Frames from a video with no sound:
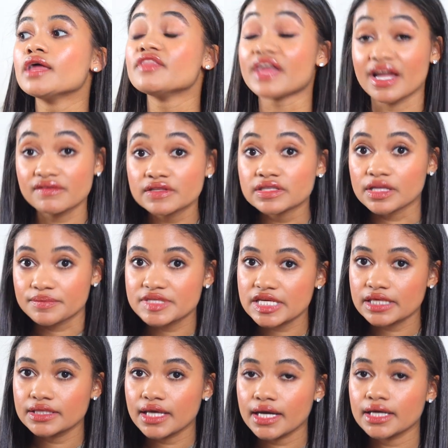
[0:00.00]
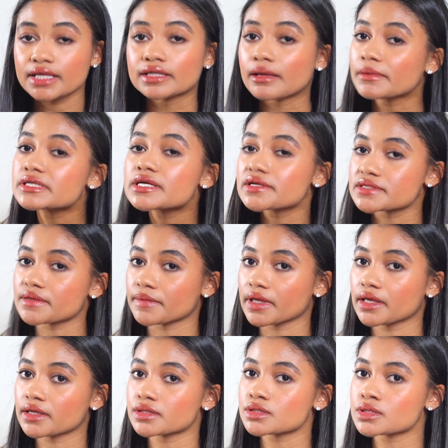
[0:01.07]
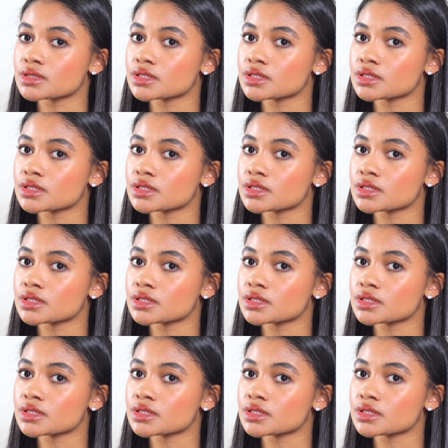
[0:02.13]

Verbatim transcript: They have a lipstick in that. And let me tell you something.